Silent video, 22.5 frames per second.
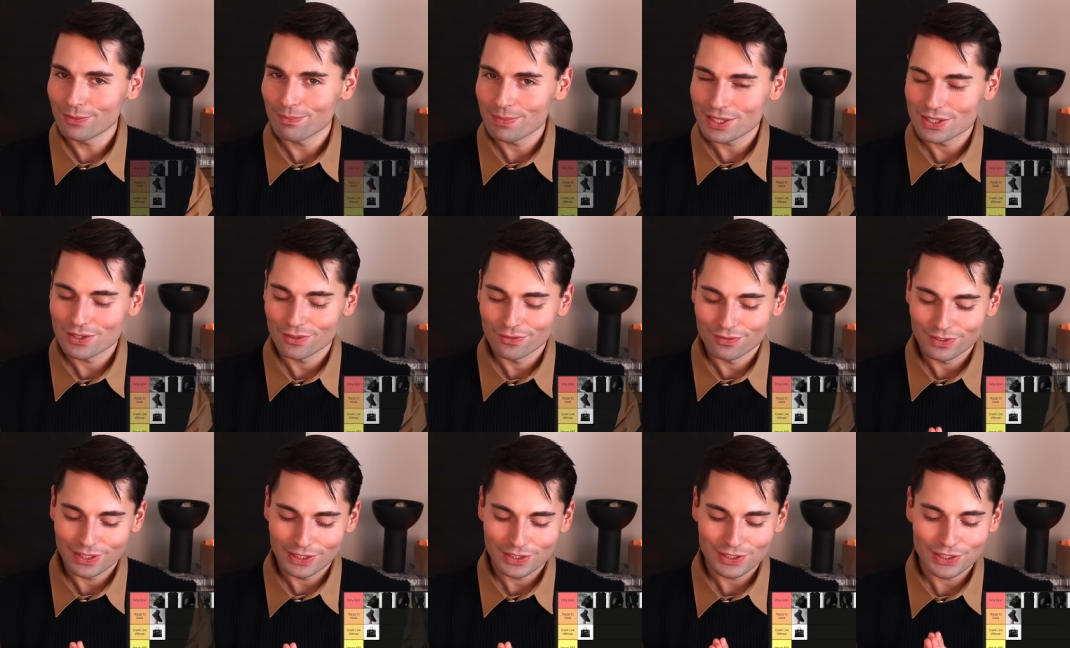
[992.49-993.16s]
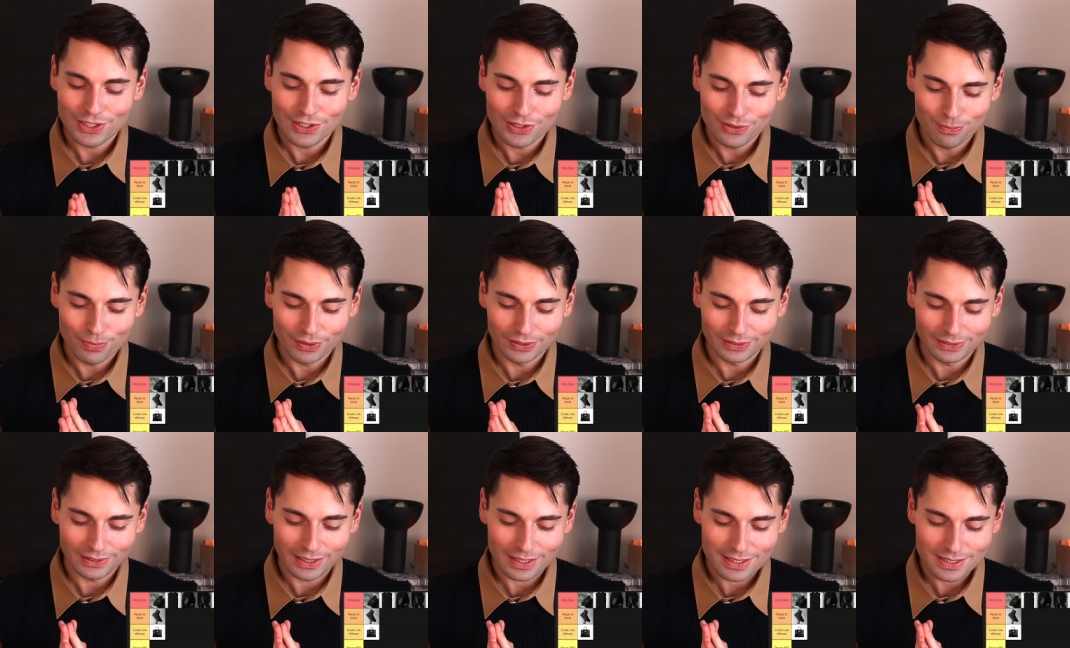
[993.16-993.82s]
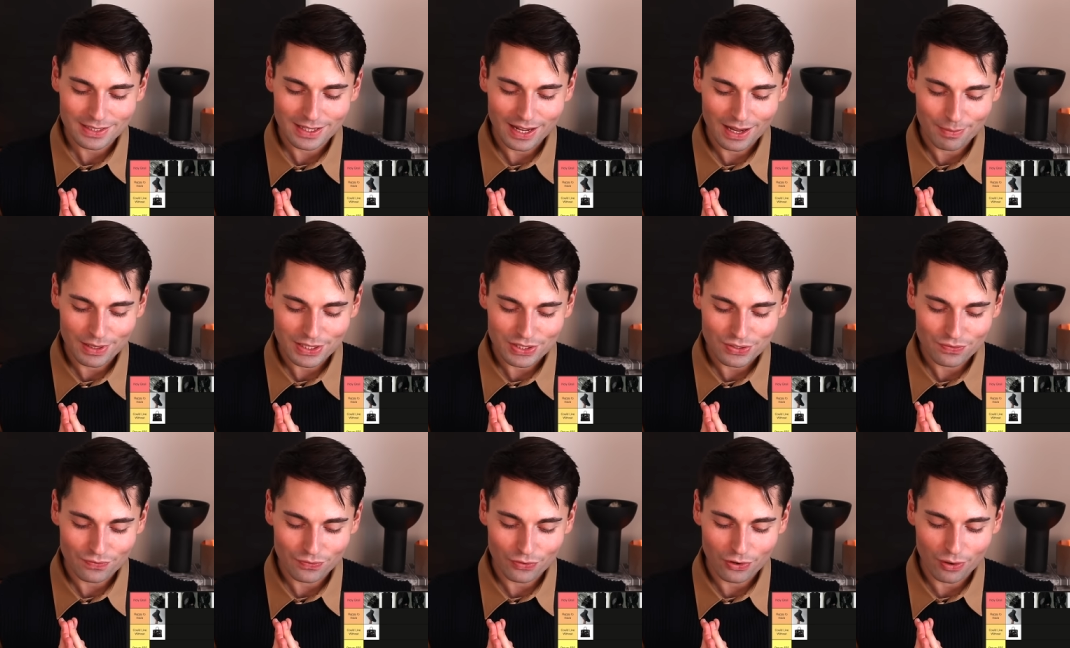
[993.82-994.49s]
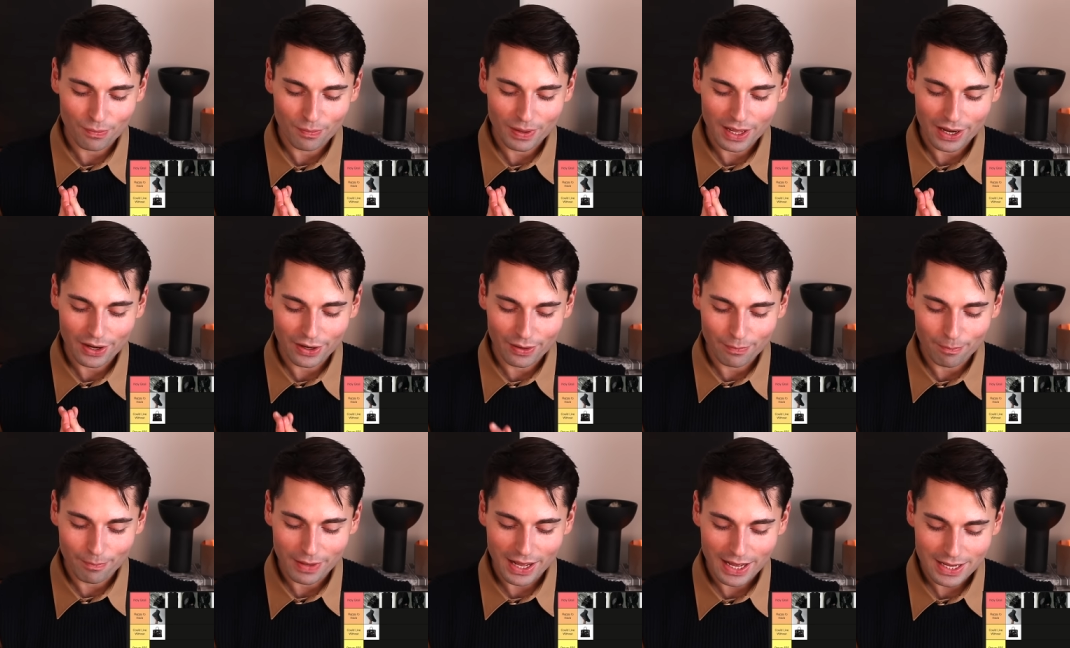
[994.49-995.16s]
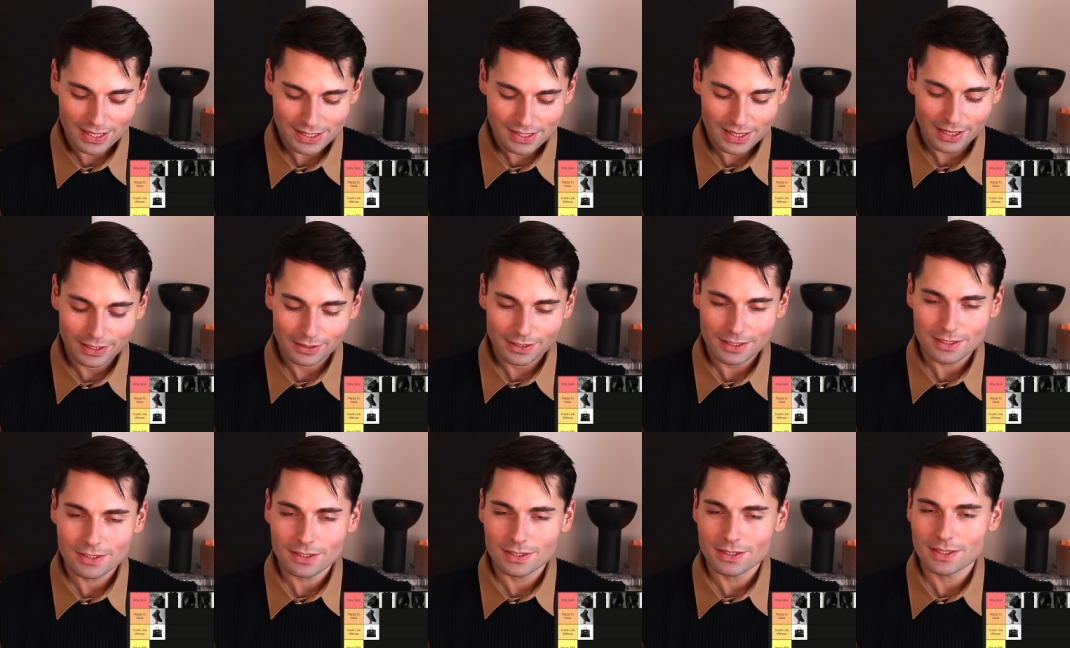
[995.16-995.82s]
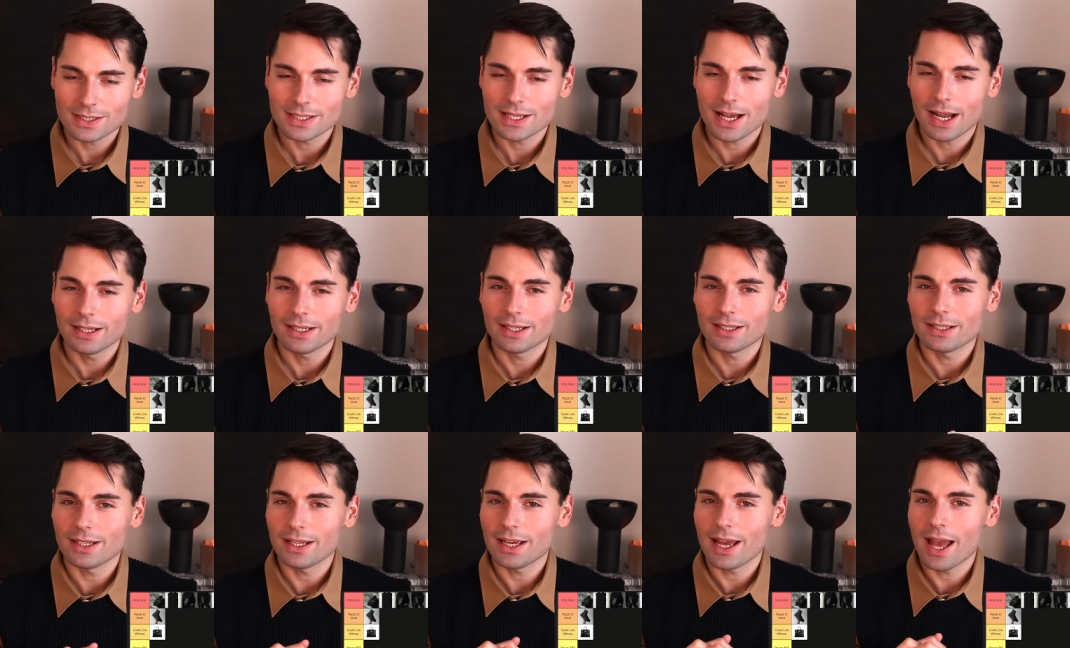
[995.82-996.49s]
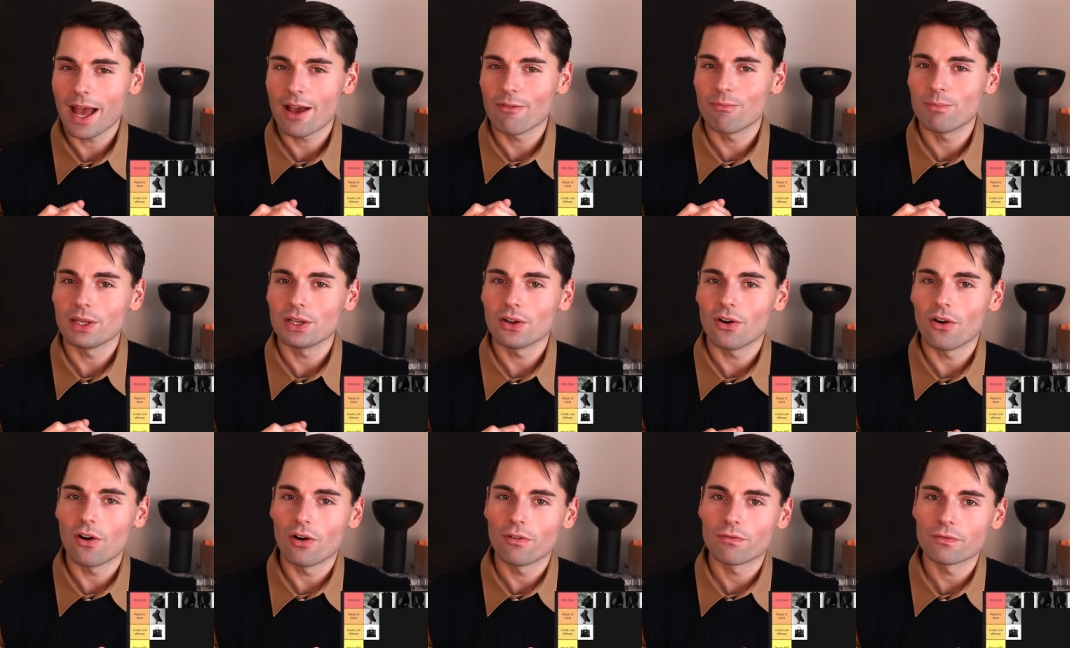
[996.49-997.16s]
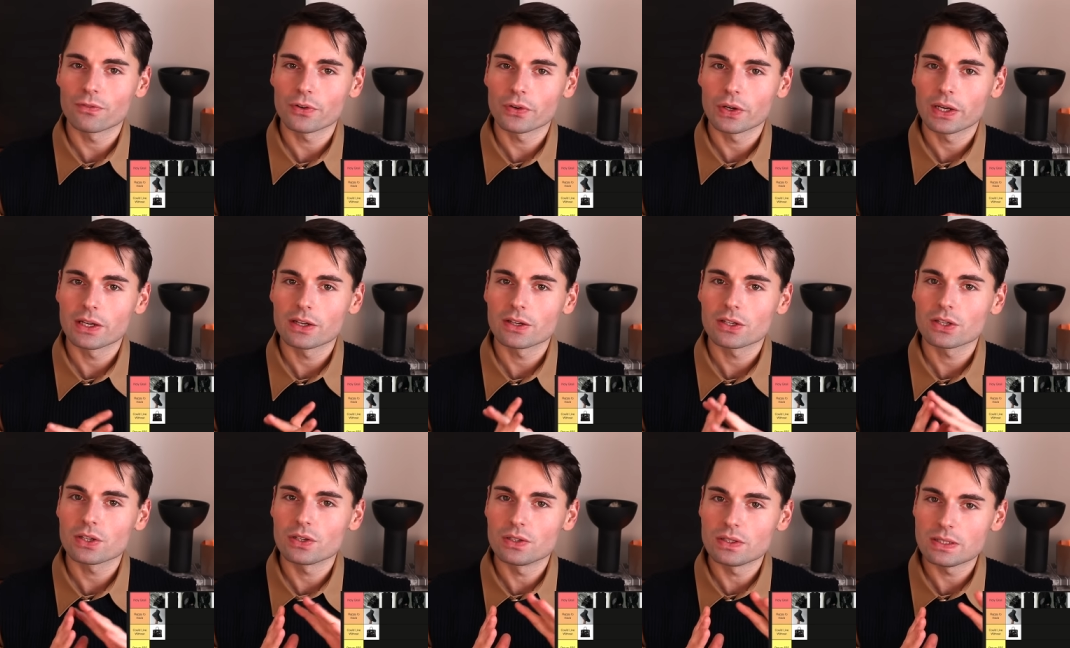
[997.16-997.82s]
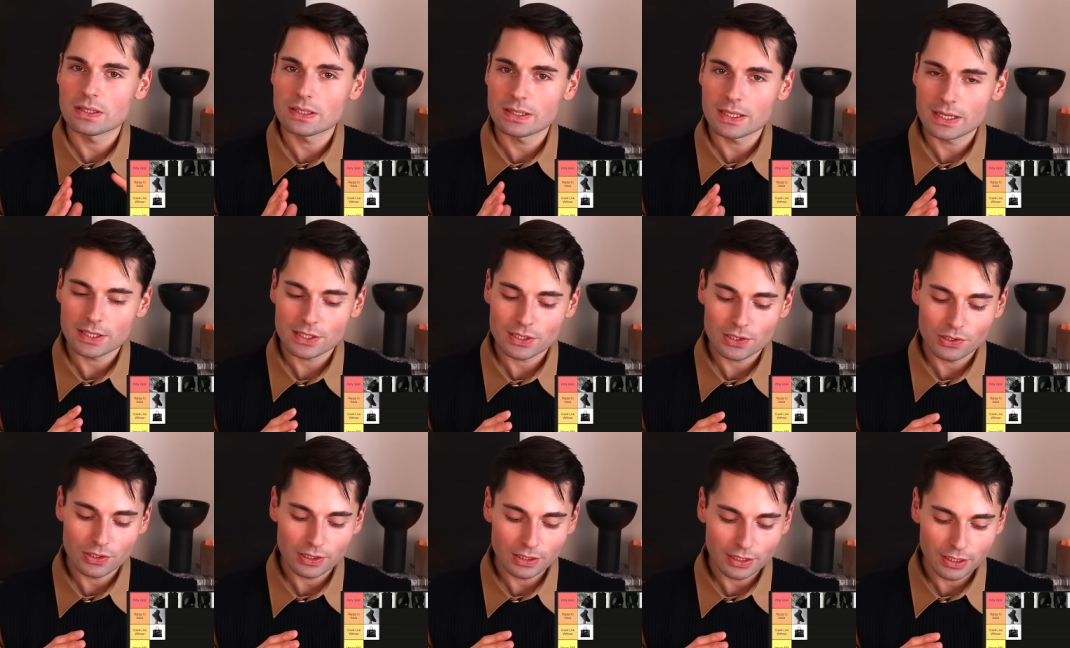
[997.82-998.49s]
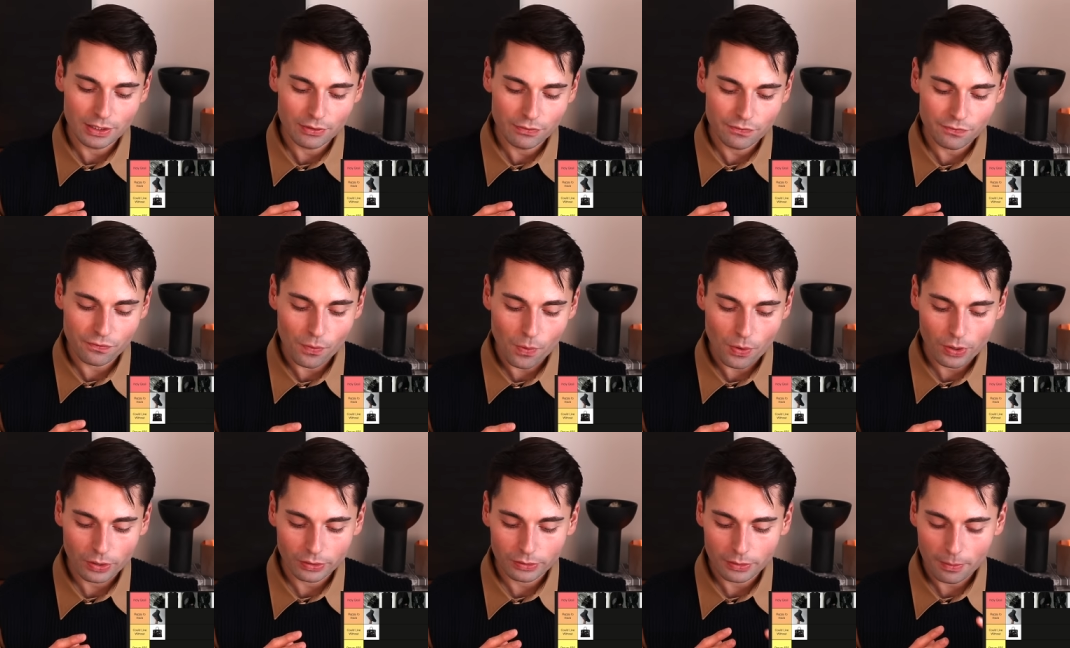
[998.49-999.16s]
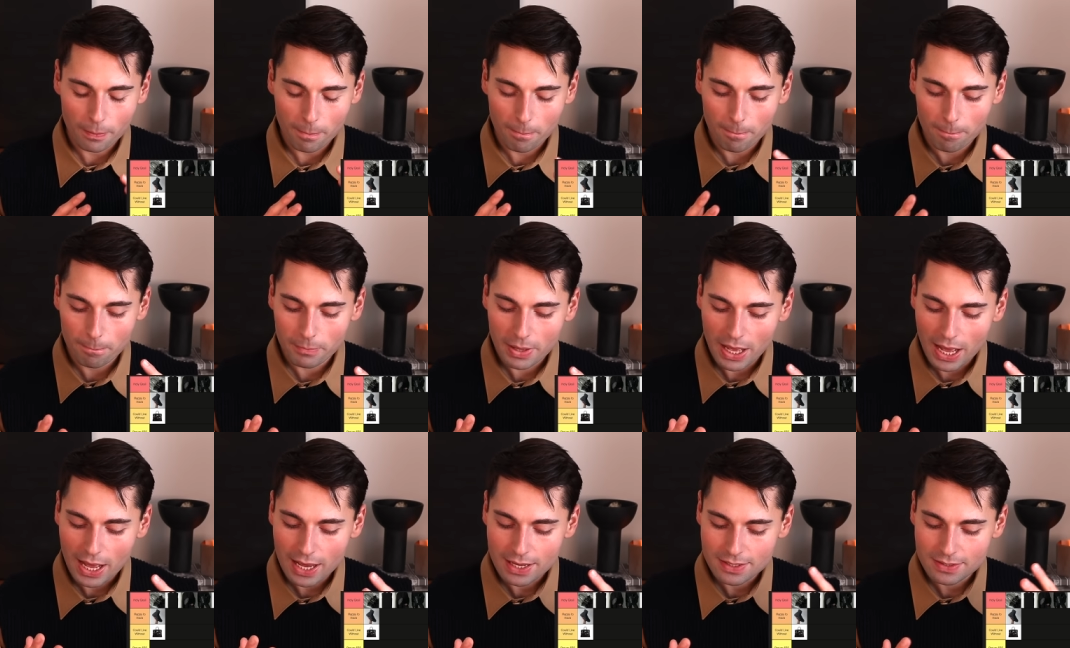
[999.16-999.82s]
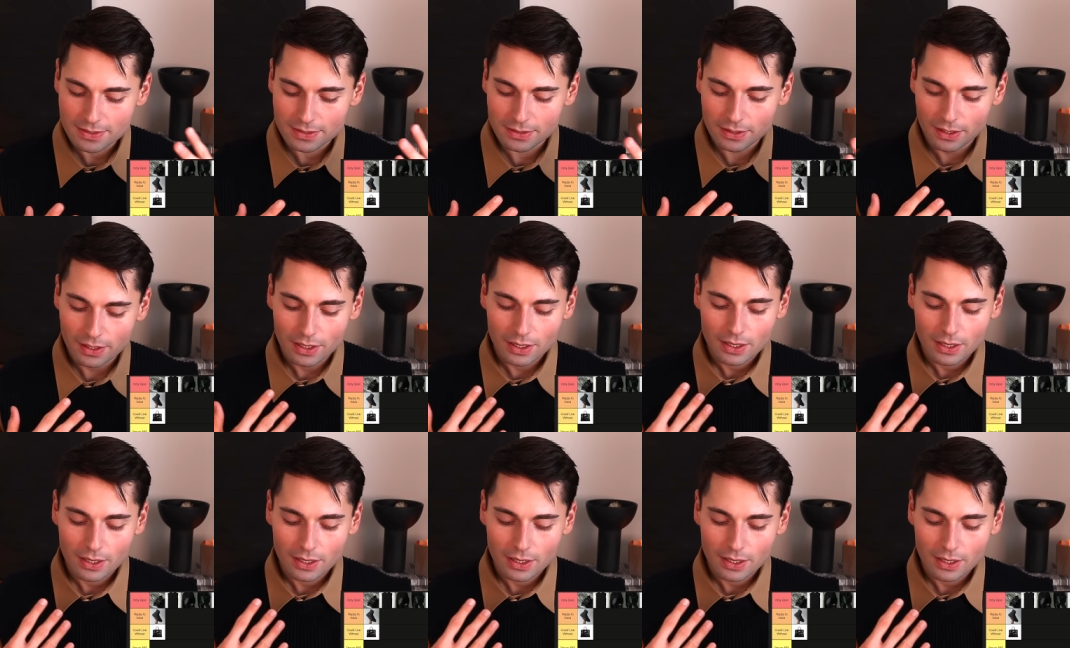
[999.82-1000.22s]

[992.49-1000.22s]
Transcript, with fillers: piece of knit here, but this time it's from Hermes, and it is a design that they have been offering consistently for the past